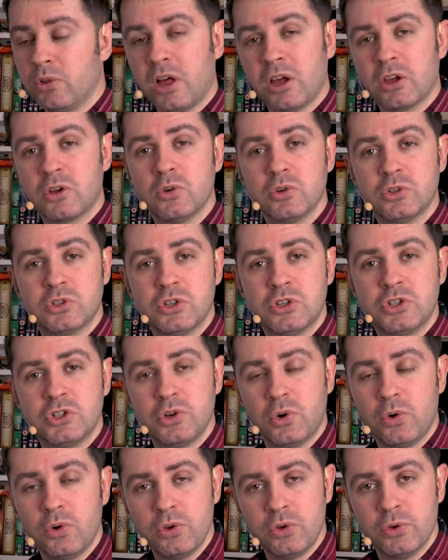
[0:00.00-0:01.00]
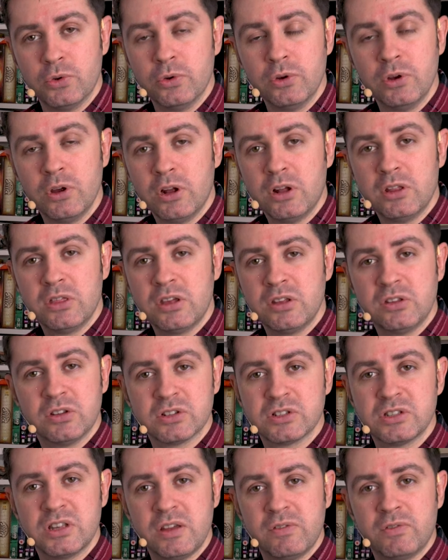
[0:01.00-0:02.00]
Well, that goes to show you that he
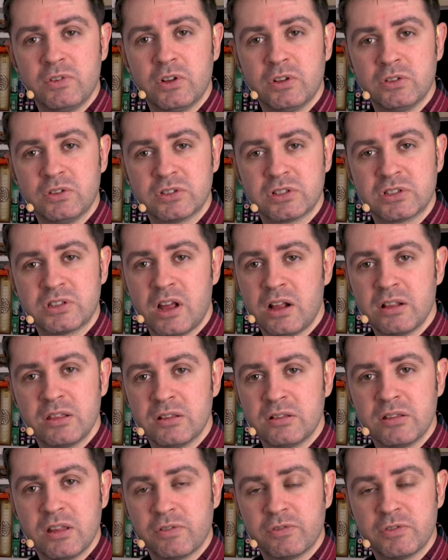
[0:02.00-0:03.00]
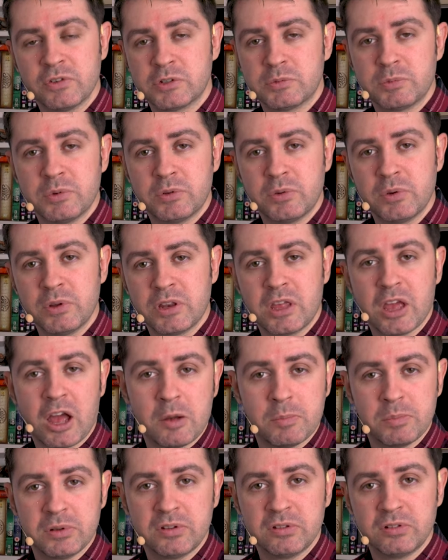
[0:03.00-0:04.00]
doesn't even understand the difference between
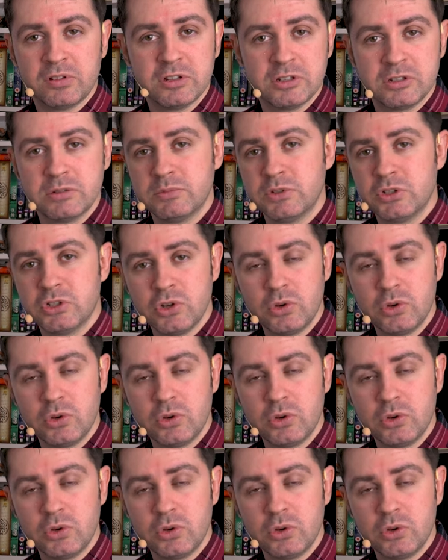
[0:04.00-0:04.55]
capitalism and